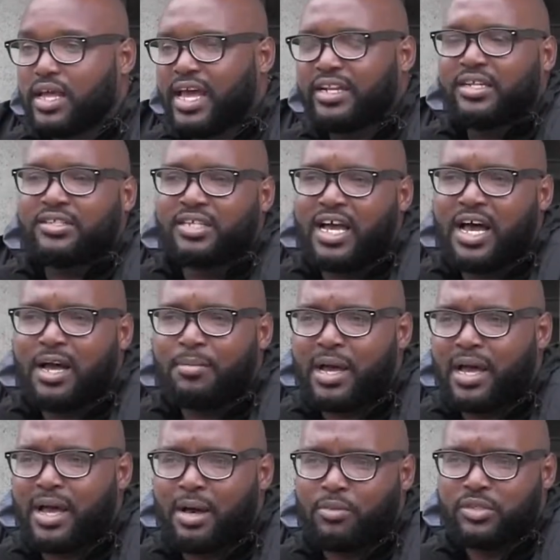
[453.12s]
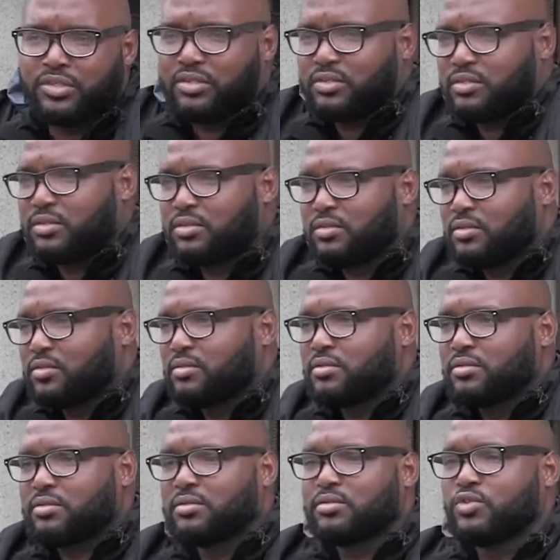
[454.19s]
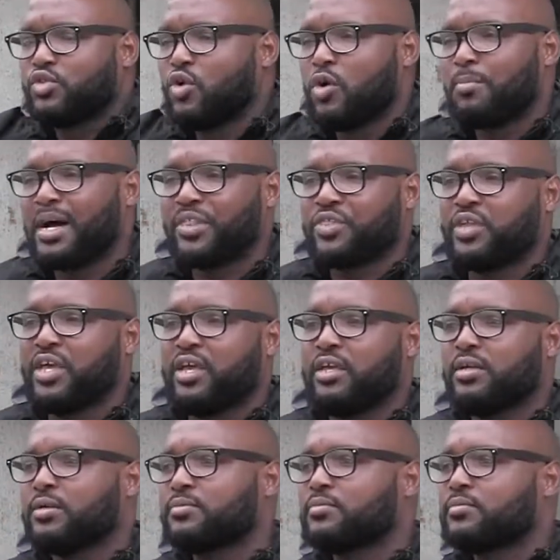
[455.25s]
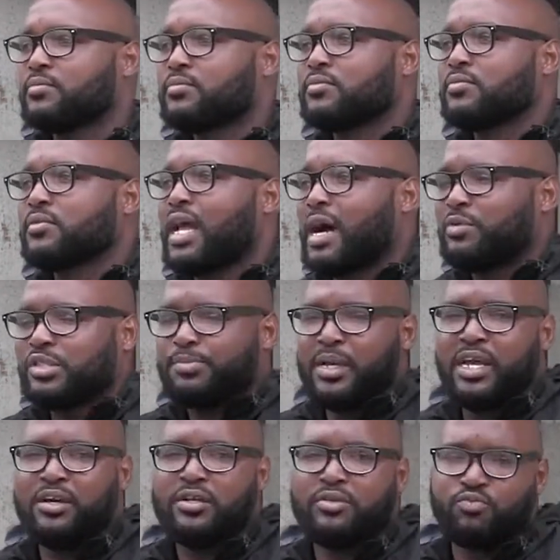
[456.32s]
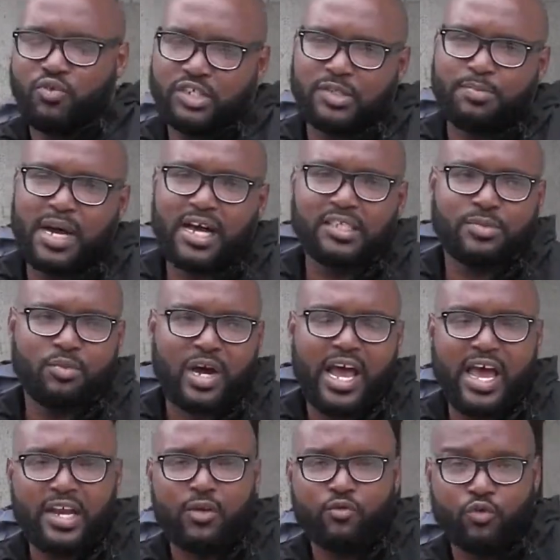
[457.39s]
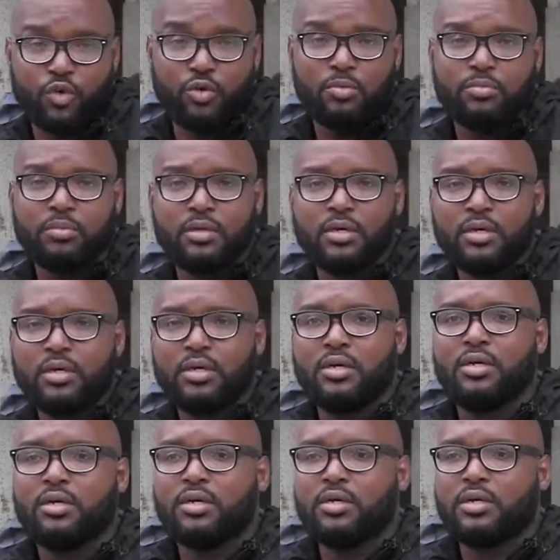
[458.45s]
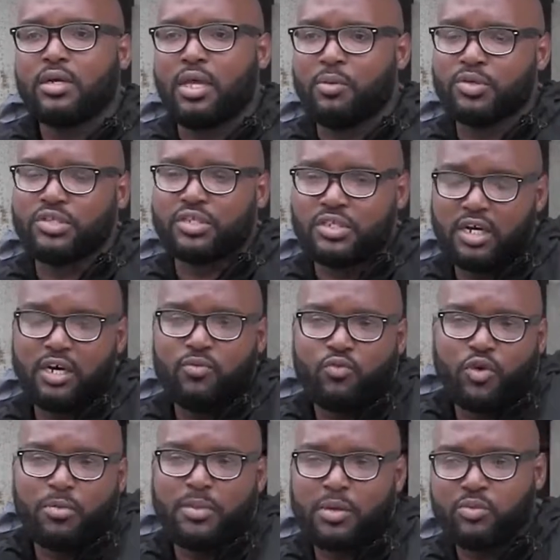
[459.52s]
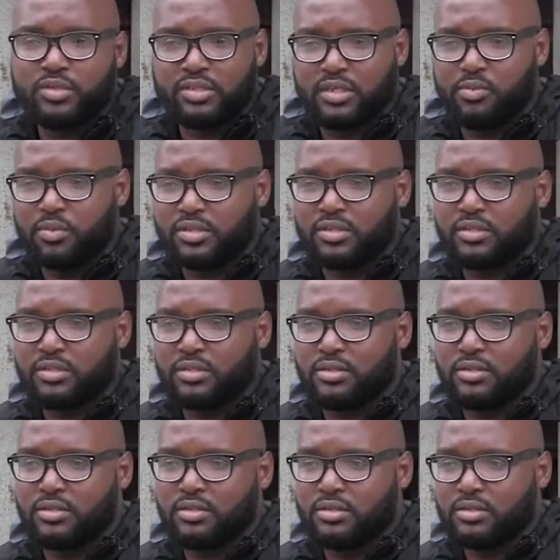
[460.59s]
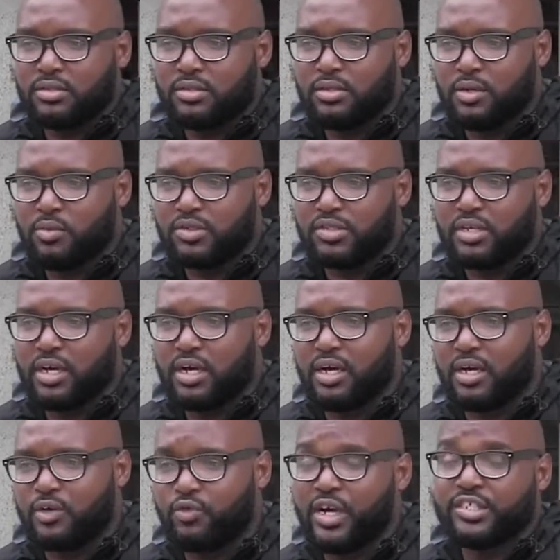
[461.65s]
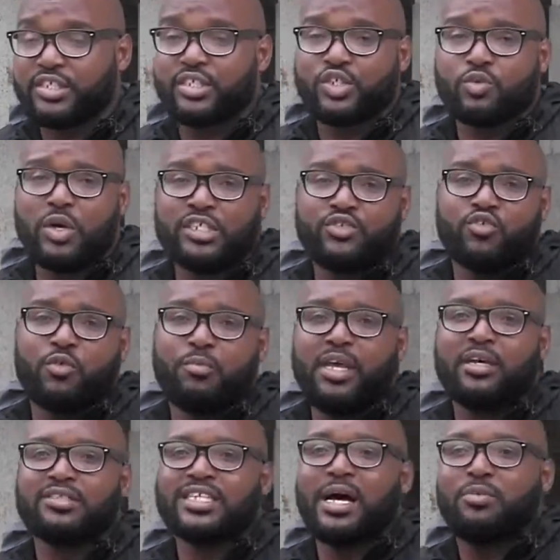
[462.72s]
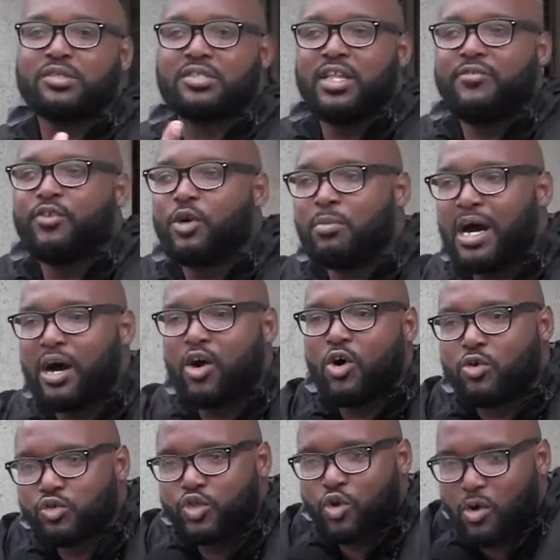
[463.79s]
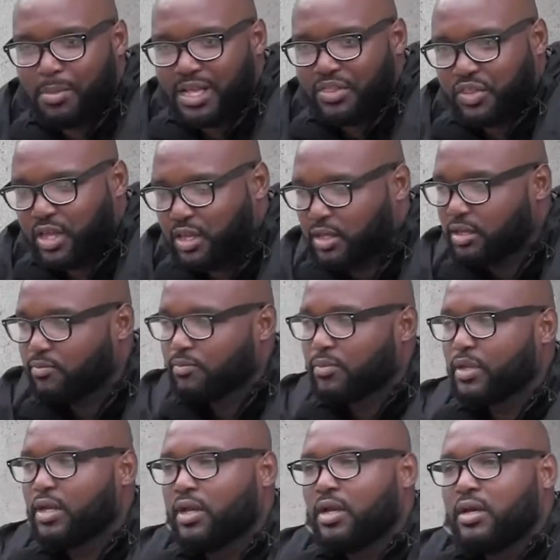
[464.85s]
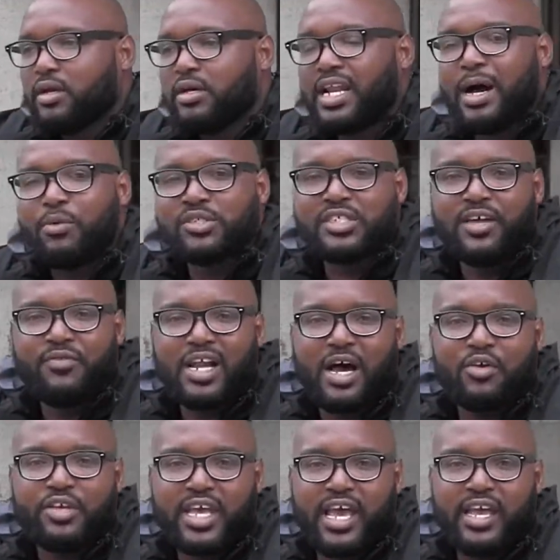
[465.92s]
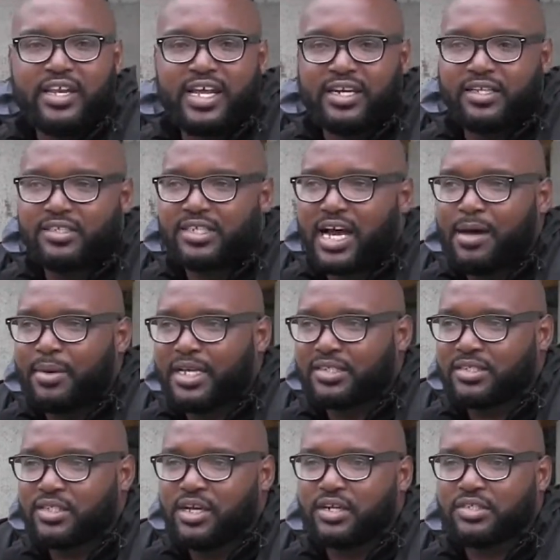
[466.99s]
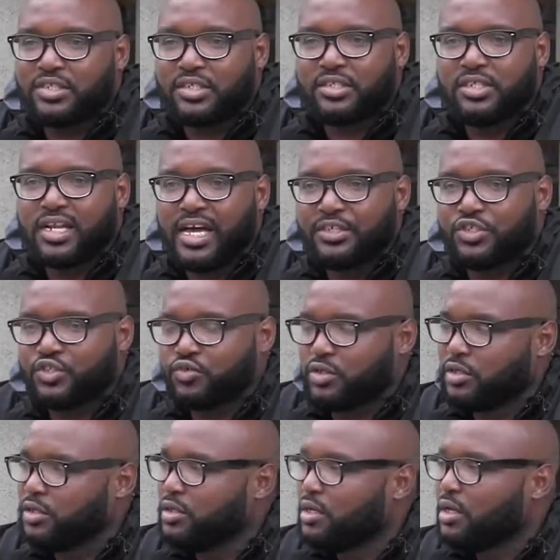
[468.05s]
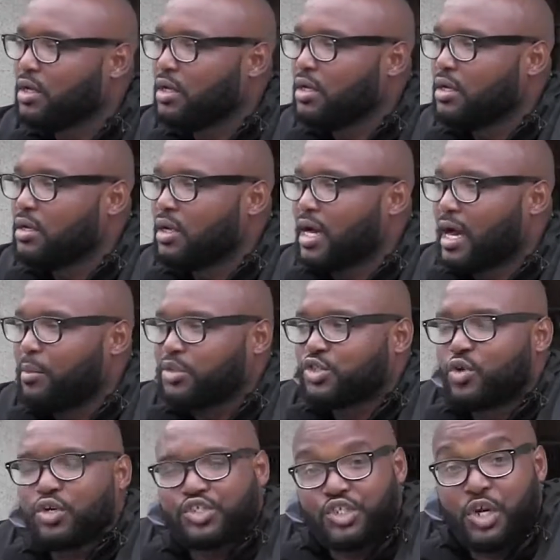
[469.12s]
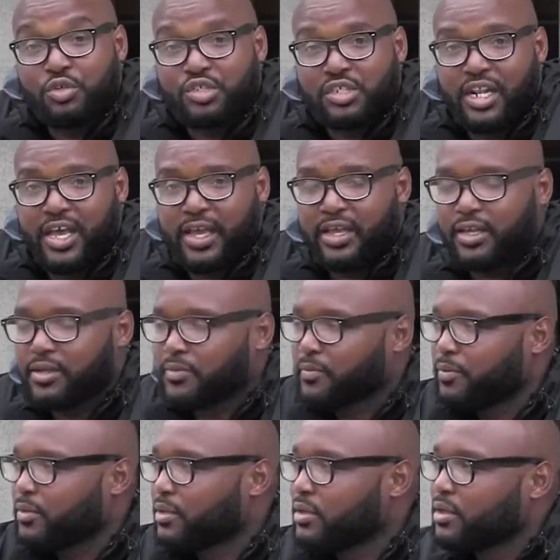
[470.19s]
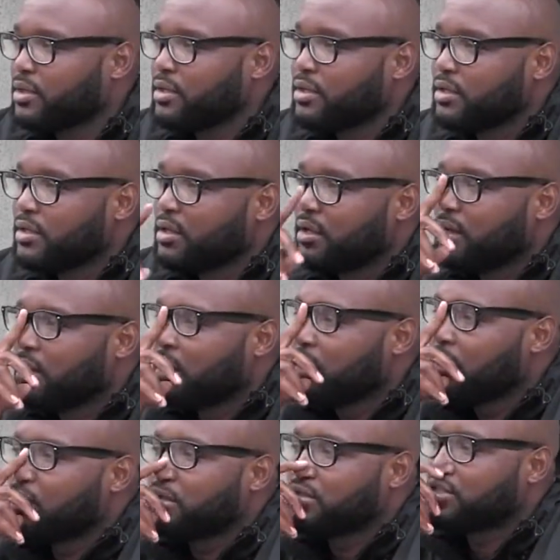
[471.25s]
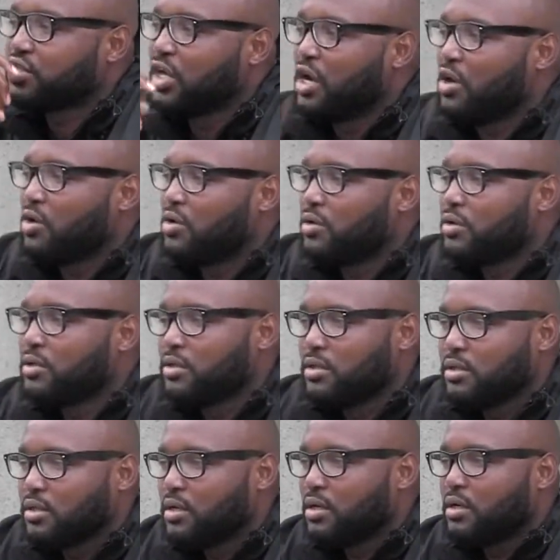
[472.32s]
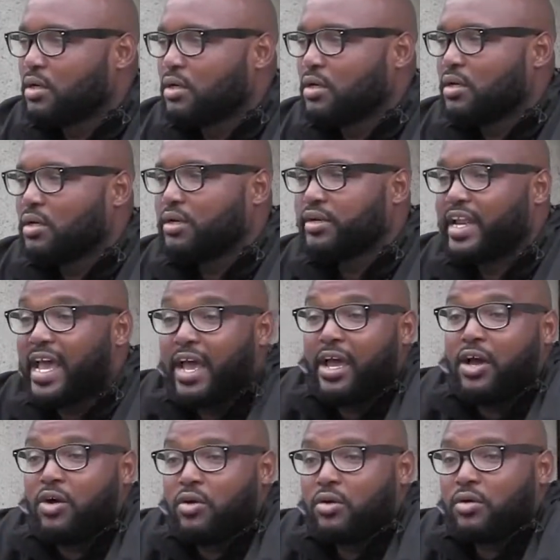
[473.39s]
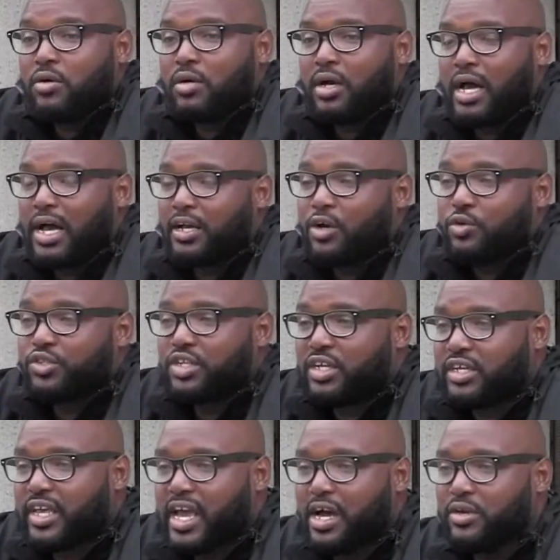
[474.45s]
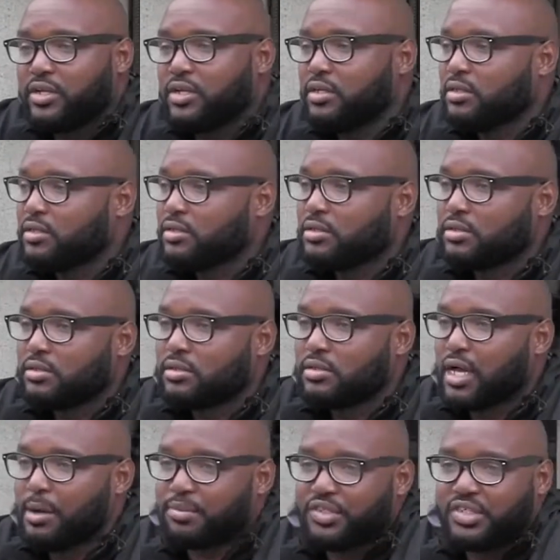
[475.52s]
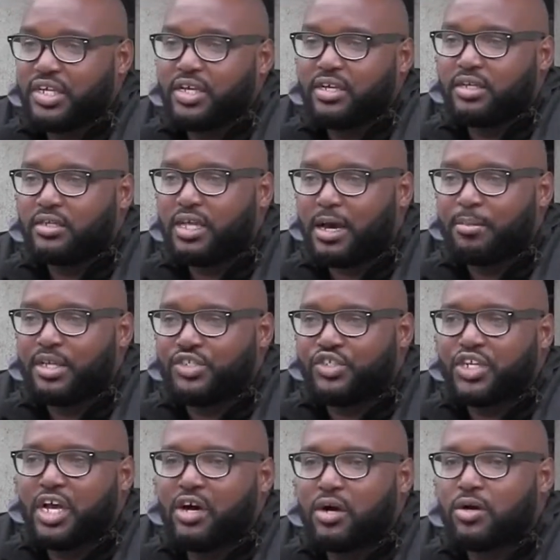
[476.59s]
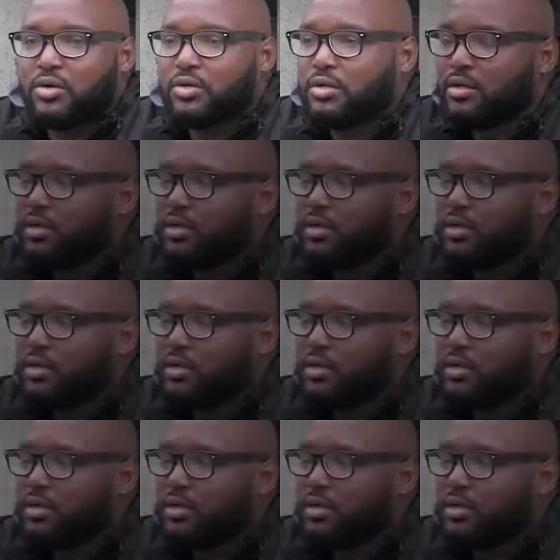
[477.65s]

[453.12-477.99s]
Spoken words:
at the time I was doing my thing. I was being responsible. I had a room. It was a good room. It was a great situation for me, because I was living on my own, doing my thing. And I was living out Yadin at the time. That's near 69th Street. I was on Church Lane. So now I go to the county. I'm in jail.